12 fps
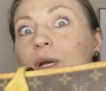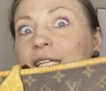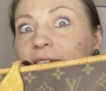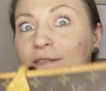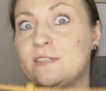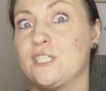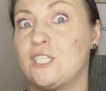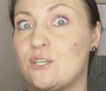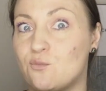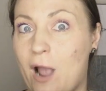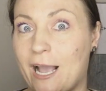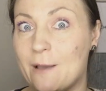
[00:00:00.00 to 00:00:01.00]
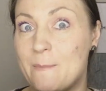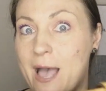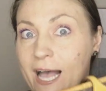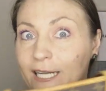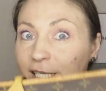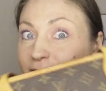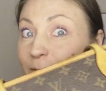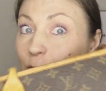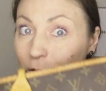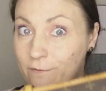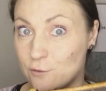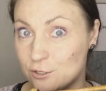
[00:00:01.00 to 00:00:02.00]
we definitely recommend the
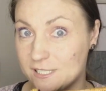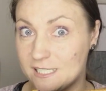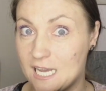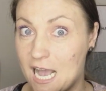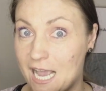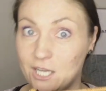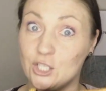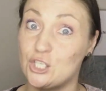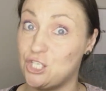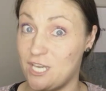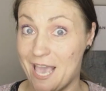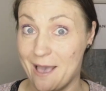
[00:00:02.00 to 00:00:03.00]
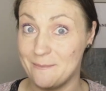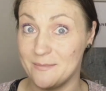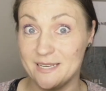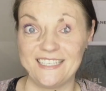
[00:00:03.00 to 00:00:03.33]
more versatile GM.